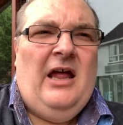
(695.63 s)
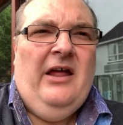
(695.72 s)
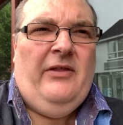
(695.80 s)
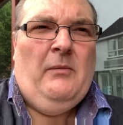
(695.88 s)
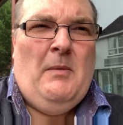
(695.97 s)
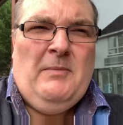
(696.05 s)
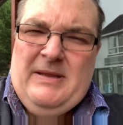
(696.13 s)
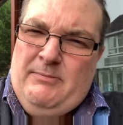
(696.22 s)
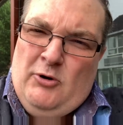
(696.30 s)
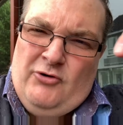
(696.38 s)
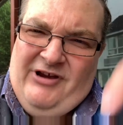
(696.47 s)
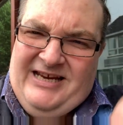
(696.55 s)
the one with the
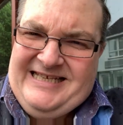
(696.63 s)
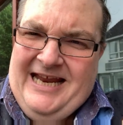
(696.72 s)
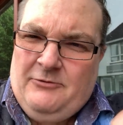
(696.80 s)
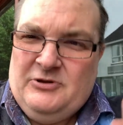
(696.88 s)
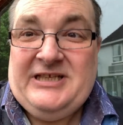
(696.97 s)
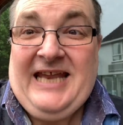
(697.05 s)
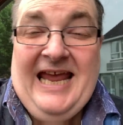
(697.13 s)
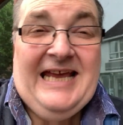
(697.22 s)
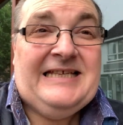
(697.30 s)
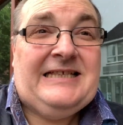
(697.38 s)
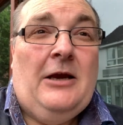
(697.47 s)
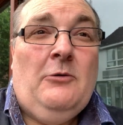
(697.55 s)
Blu-rays
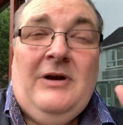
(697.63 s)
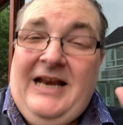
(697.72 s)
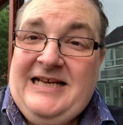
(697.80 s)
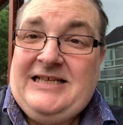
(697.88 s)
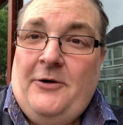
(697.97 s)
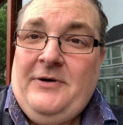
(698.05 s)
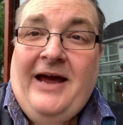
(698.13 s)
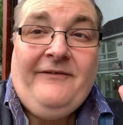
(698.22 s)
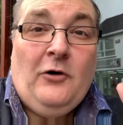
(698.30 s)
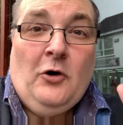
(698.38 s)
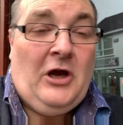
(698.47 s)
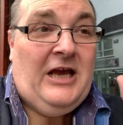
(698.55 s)
downstairs. So let's go and have
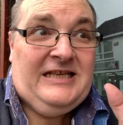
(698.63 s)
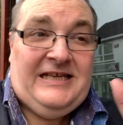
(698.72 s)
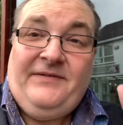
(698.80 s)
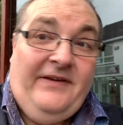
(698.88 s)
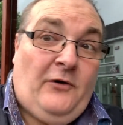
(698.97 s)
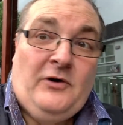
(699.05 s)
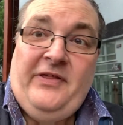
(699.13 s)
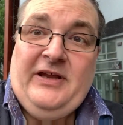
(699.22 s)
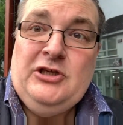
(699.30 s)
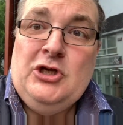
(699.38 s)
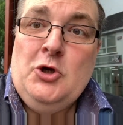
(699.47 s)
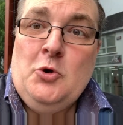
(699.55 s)
a look, see if they've got
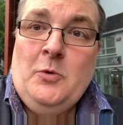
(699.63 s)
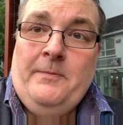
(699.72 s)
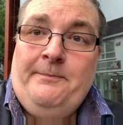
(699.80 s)
anything new.